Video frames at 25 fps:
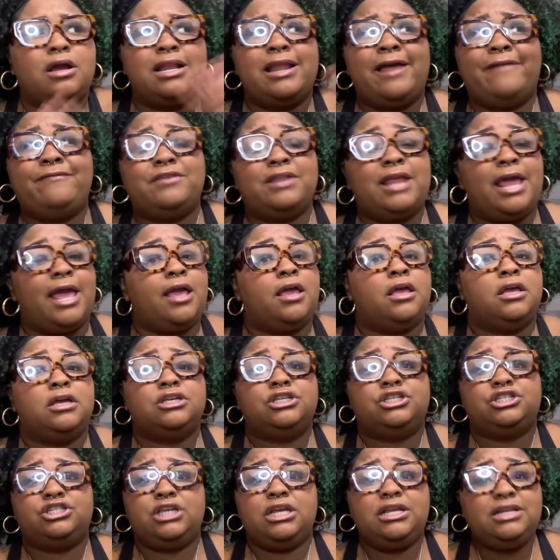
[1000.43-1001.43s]
And after that,
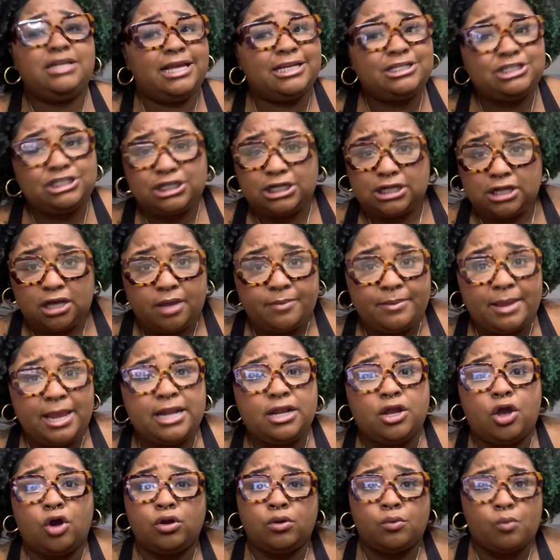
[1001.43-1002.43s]
sheen that shit up
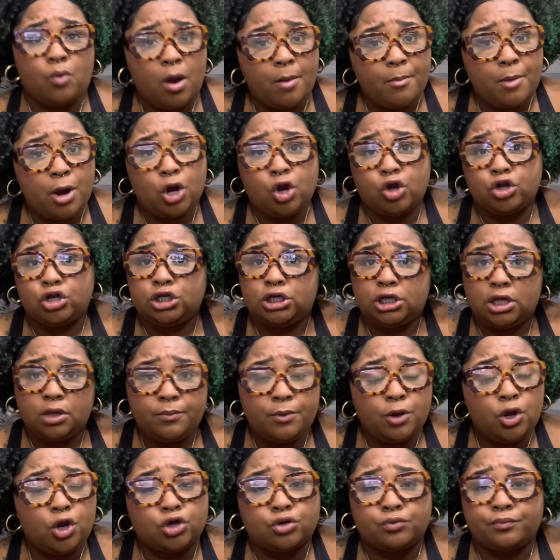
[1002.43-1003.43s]
and go to Walmart, go to
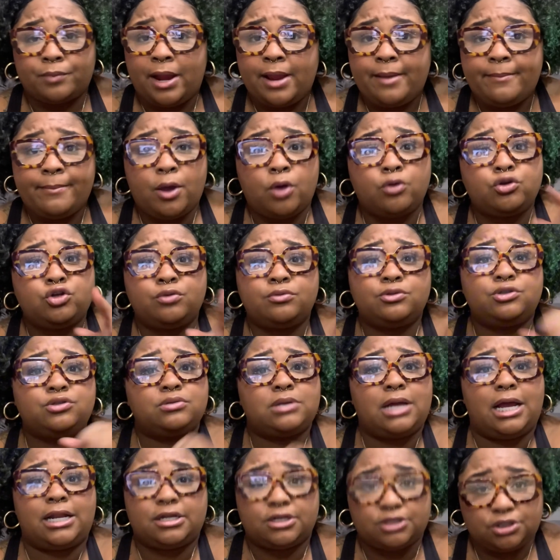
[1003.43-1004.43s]
Goodwill, go to Rainbow, do what you
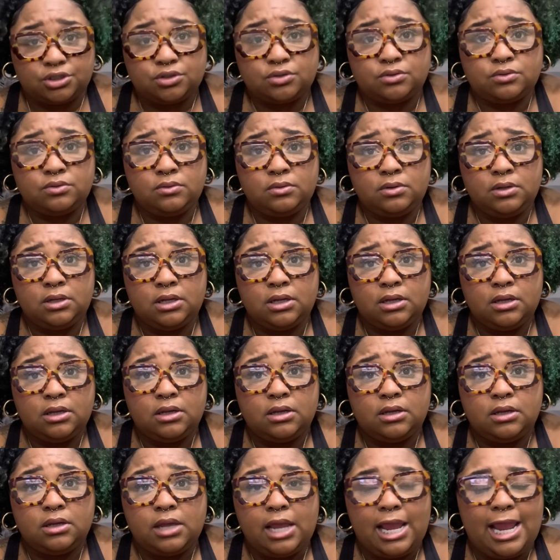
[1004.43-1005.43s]
gotta do,
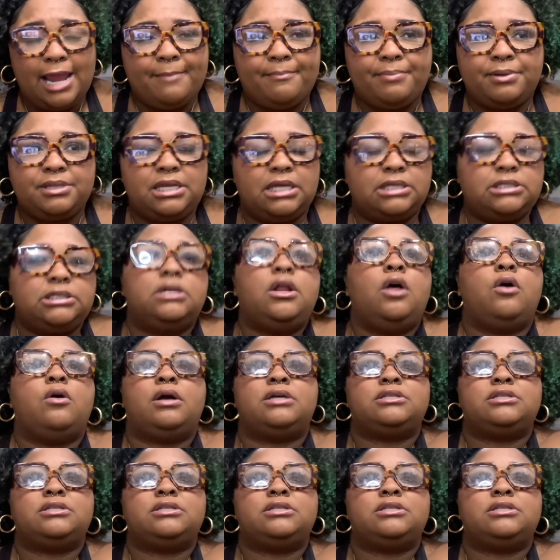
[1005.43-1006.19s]
and put that shit on.